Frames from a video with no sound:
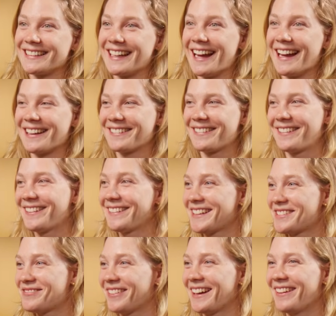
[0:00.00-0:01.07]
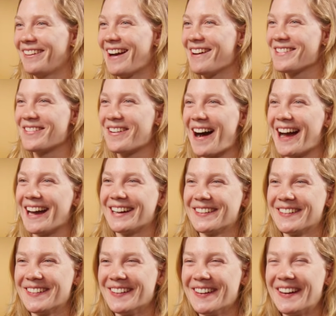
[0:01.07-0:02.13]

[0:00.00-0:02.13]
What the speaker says: Yeah, and it's been around a while.